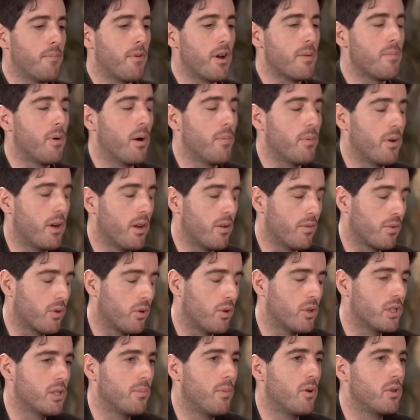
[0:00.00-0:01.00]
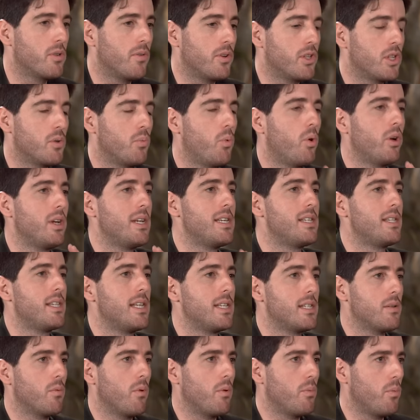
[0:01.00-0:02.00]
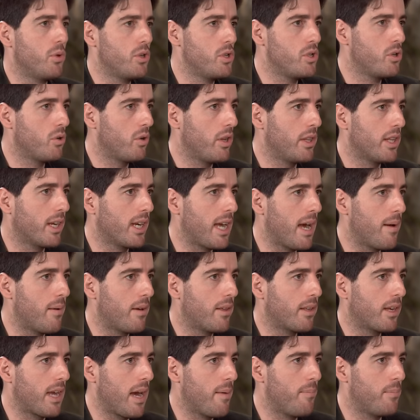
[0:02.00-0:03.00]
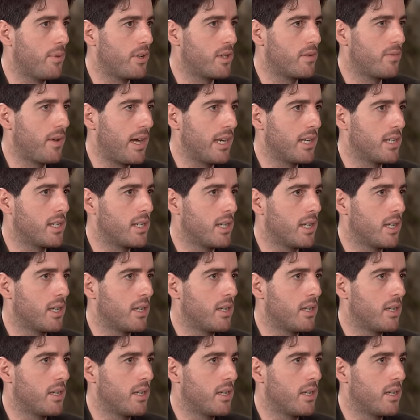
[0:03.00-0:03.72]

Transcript: very popular, of course, the multiverse. So what is this? What did you call it? The gambler's fallacy?